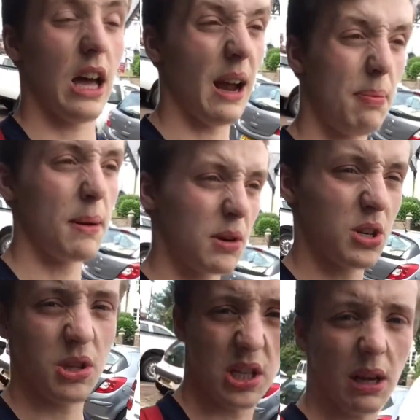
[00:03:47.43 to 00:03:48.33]
I pretty much
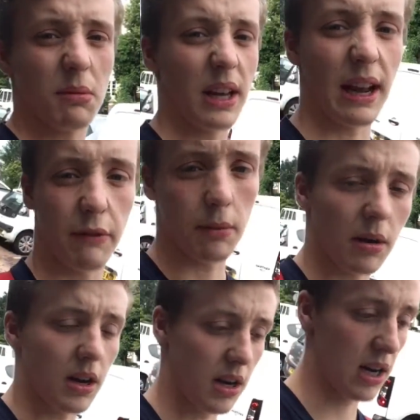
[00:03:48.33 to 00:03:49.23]
do the same thing every
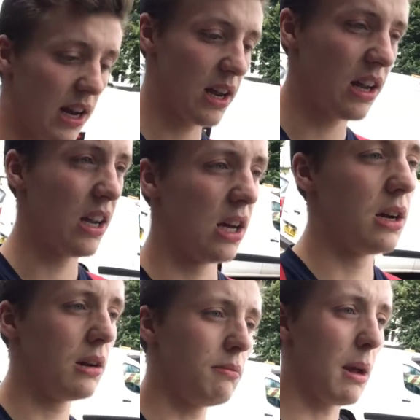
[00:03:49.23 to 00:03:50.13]
Monday,
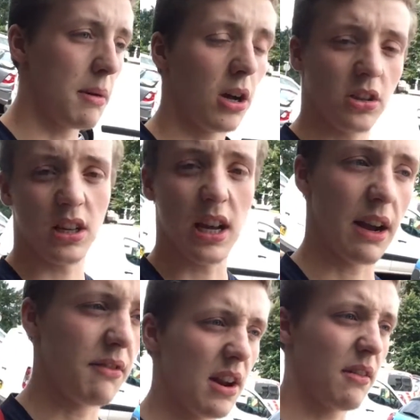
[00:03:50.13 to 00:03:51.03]
maybe alternate
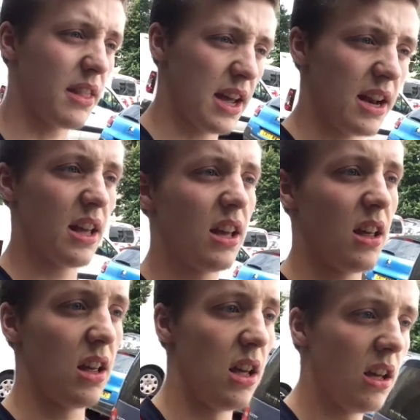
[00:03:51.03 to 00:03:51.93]
every now and then.
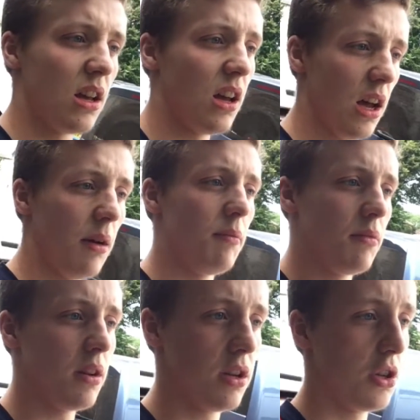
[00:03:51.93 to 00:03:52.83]
Um,
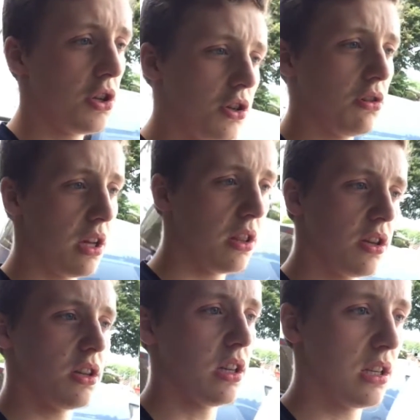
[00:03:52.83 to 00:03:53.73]
Tuesday and
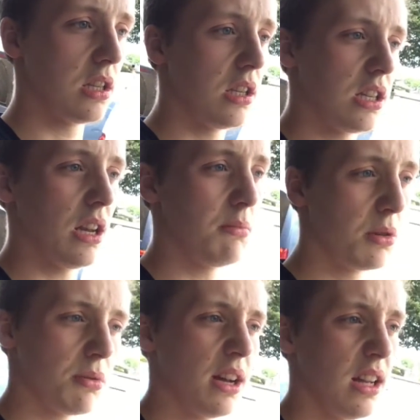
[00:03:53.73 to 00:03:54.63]
Thursday is the same
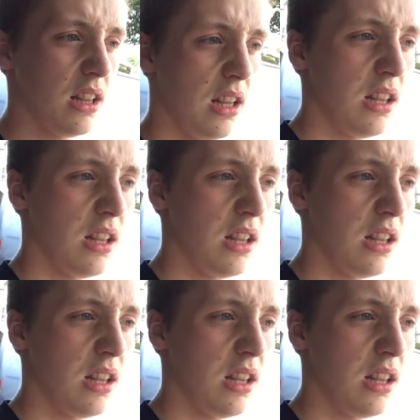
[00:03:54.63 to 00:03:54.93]
as well.